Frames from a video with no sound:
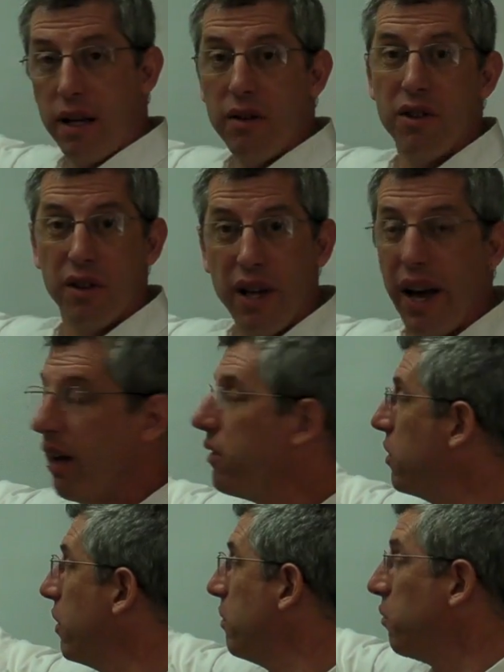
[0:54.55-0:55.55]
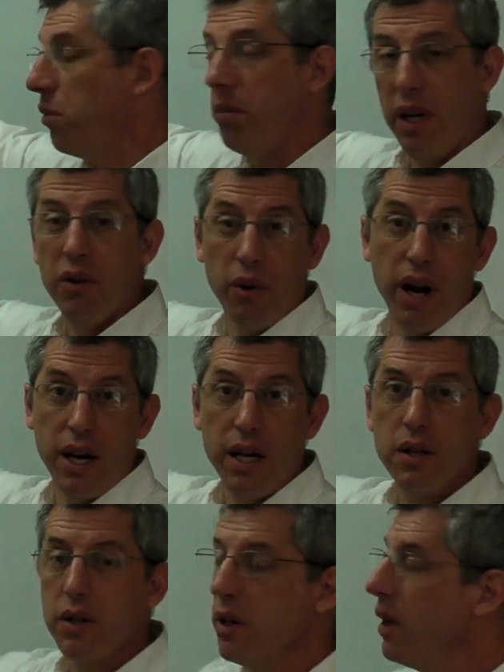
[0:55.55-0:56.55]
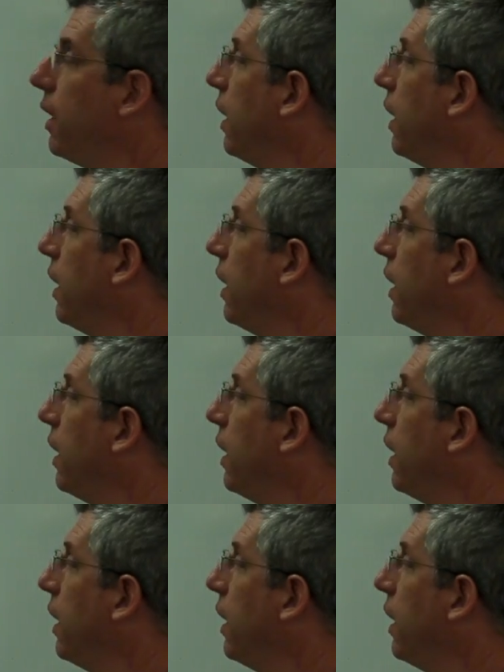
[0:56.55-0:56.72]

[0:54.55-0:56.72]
gives you length, so it would be a radius.